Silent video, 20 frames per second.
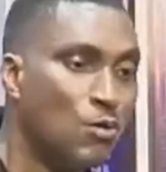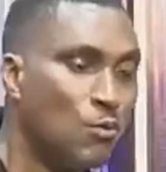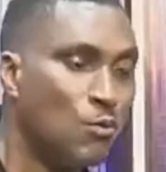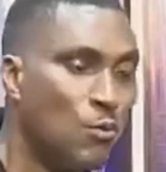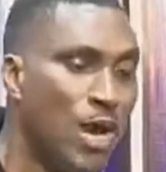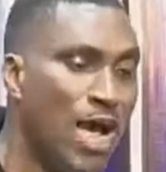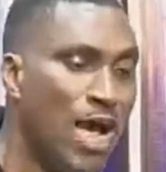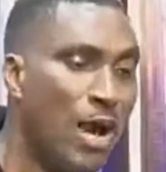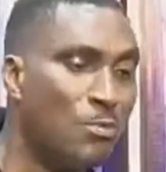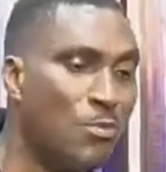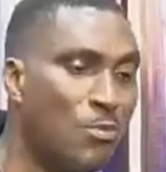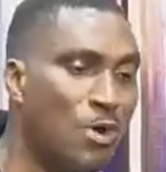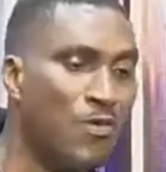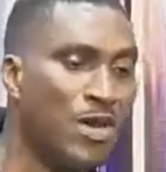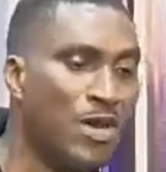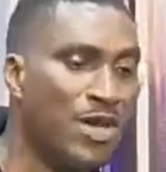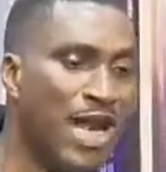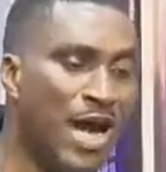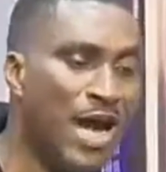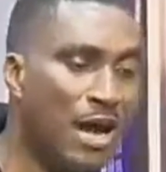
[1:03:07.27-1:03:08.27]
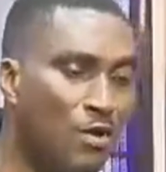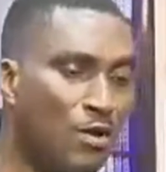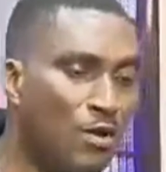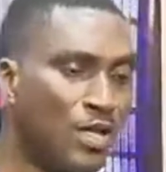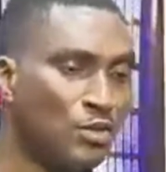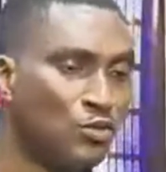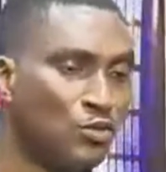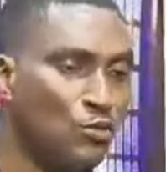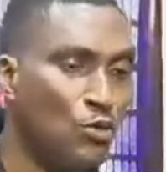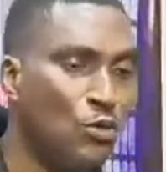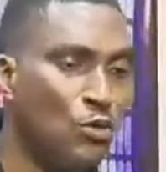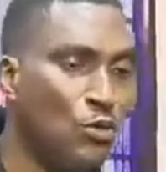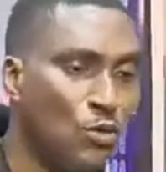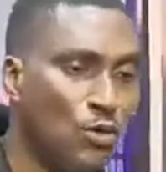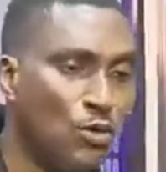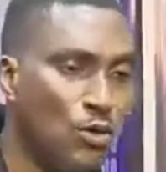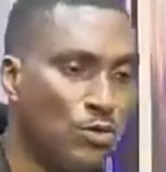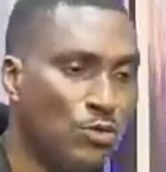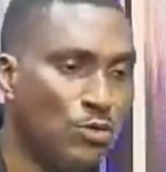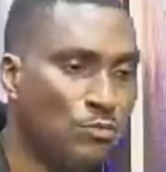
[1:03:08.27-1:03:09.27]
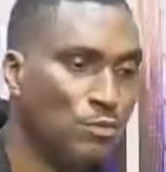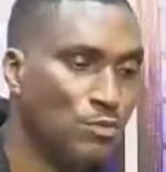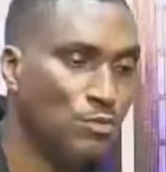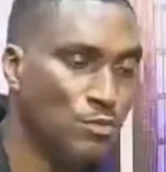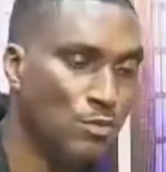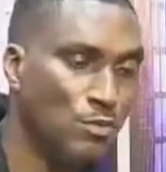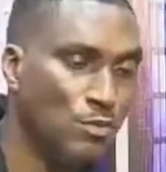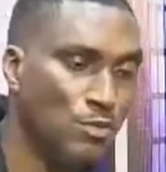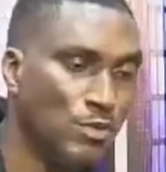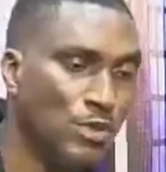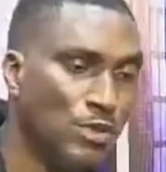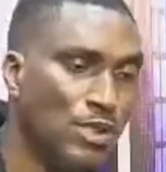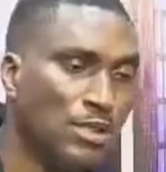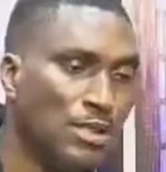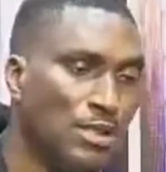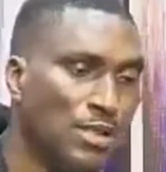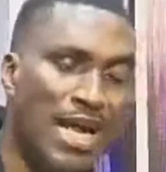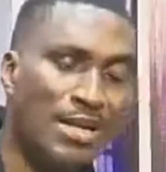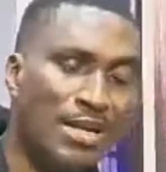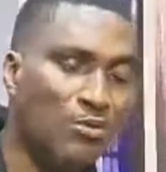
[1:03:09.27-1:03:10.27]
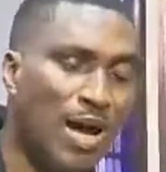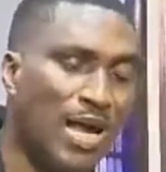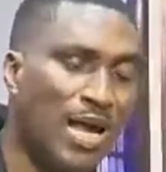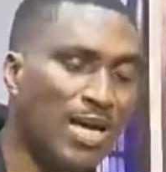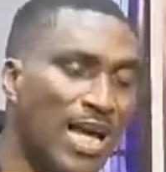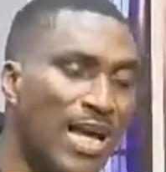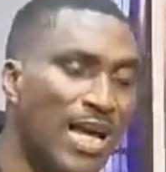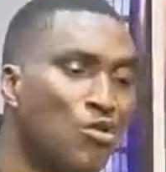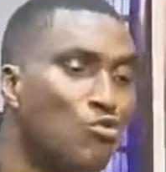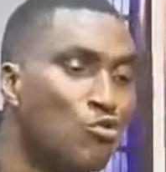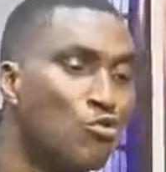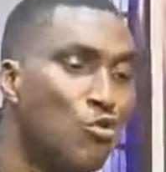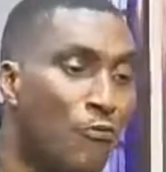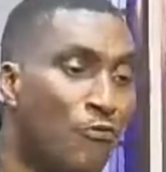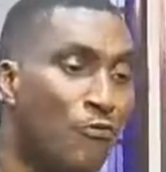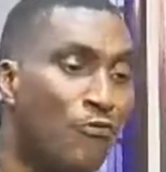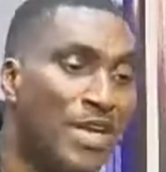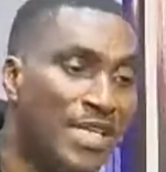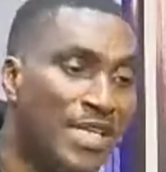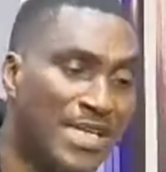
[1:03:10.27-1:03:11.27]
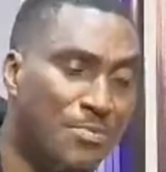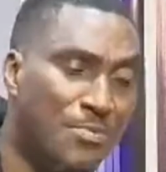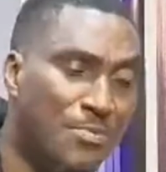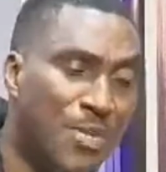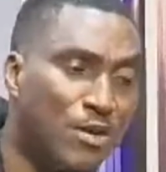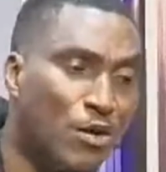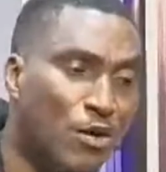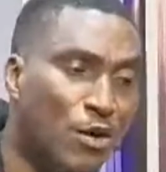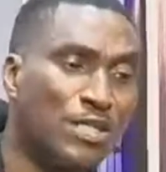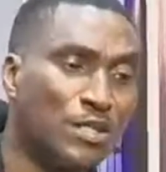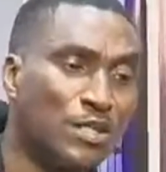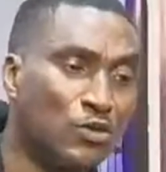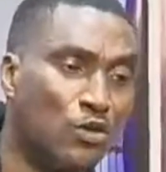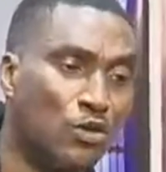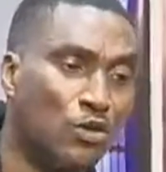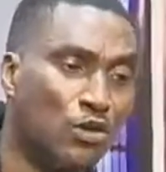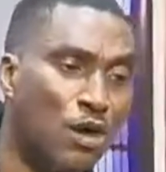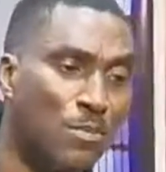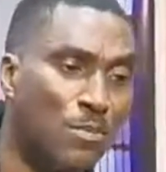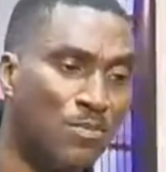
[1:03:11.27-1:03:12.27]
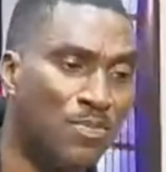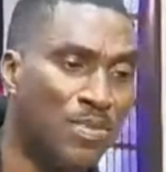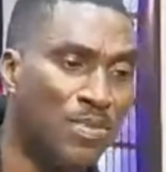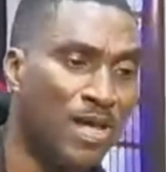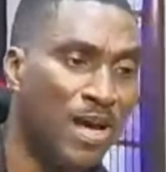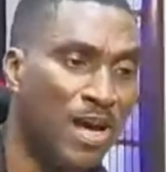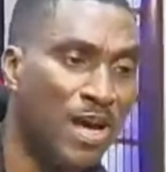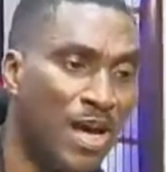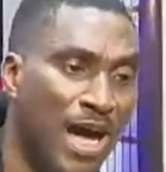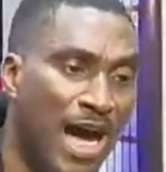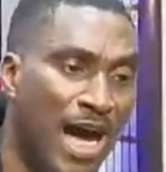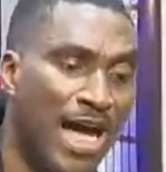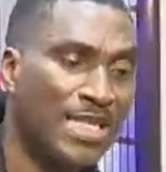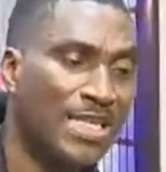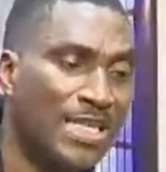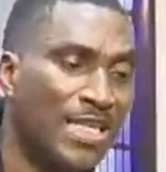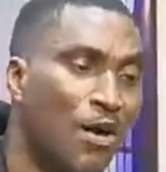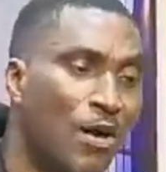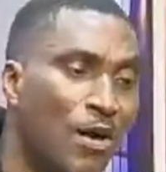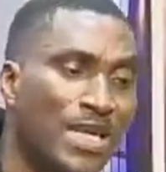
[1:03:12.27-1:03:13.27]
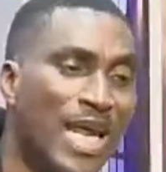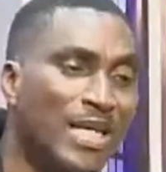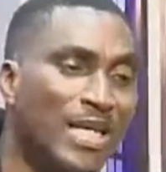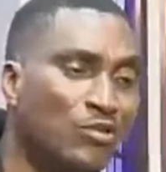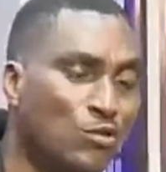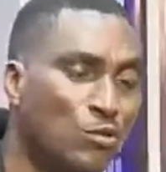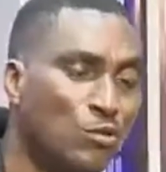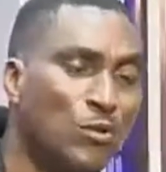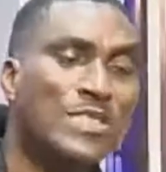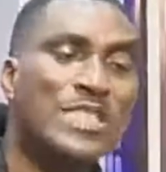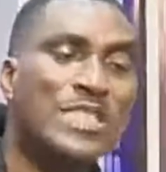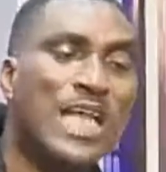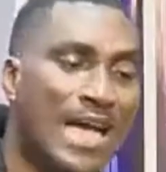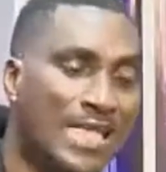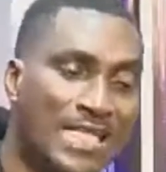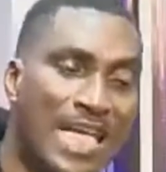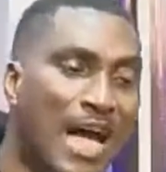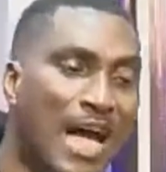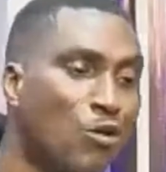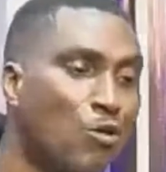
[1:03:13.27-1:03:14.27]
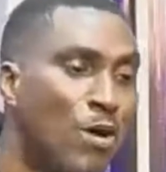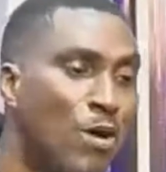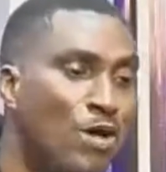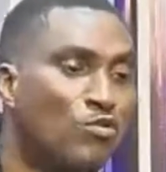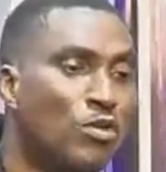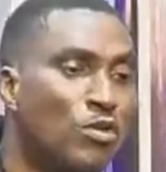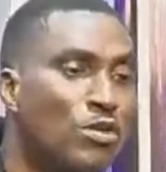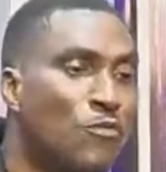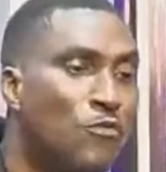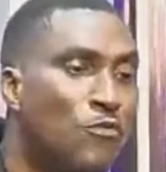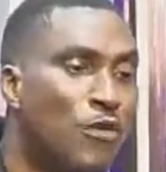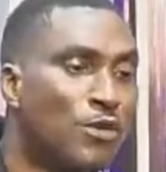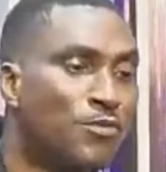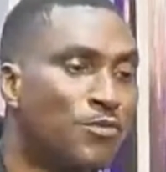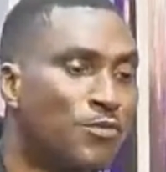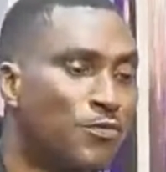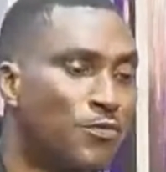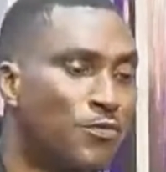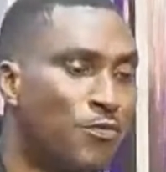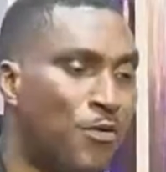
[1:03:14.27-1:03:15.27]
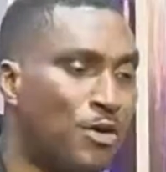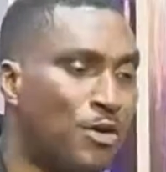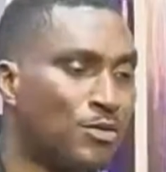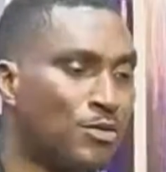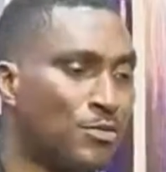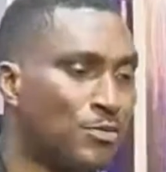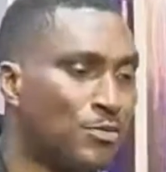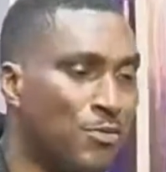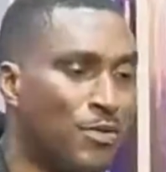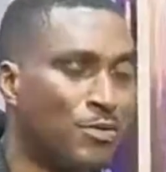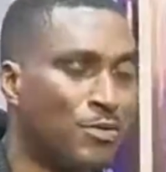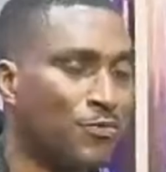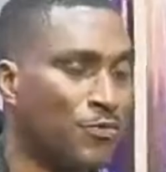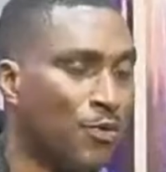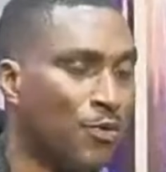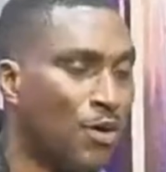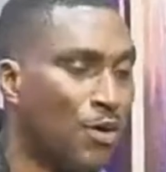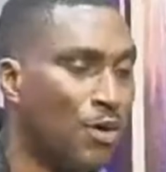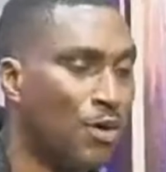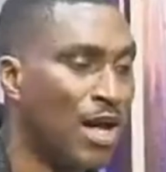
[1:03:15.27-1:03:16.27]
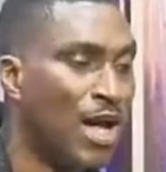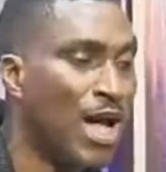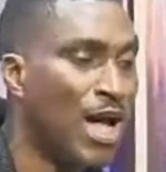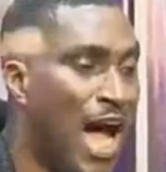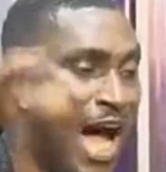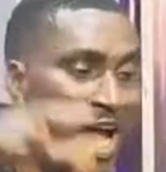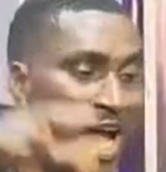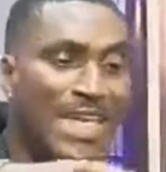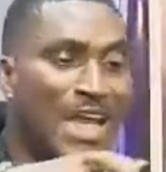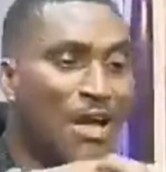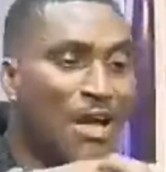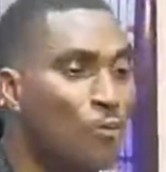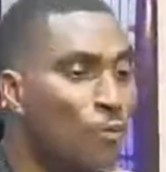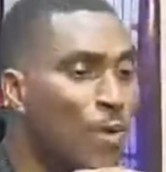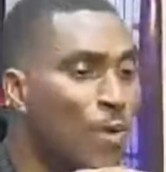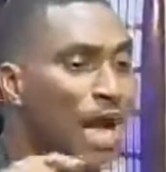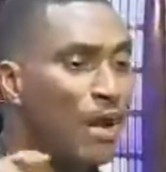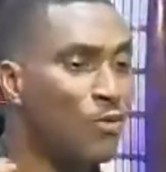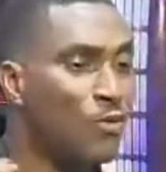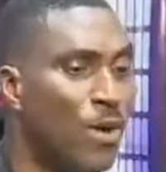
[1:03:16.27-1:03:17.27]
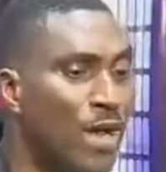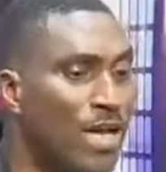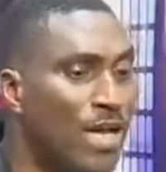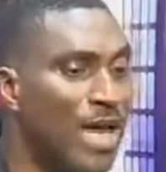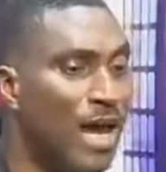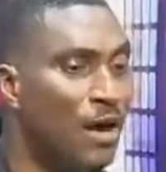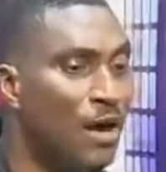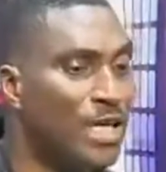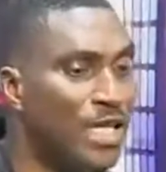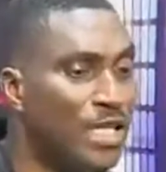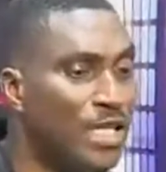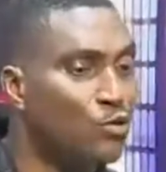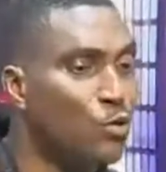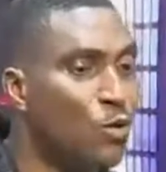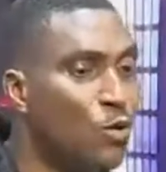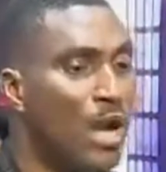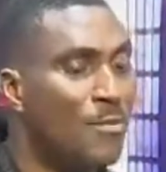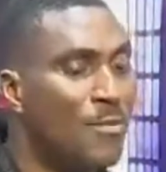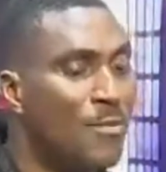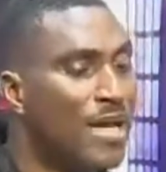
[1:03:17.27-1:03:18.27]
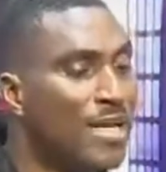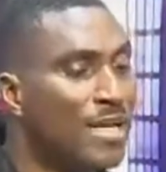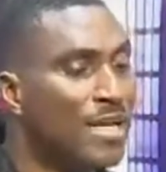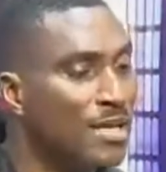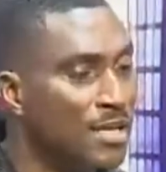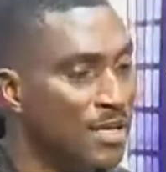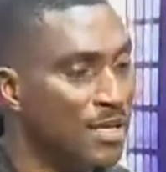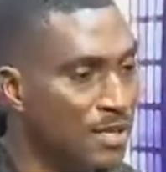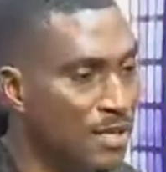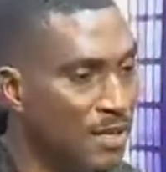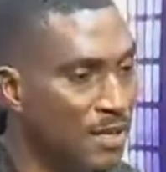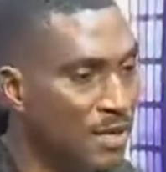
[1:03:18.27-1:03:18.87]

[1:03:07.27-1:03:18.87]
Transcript: We are moving now into gradually roofing the main auditorium, and the other two sides are going to the fourth, fourth, fourth floor. And then we are going now into M and E.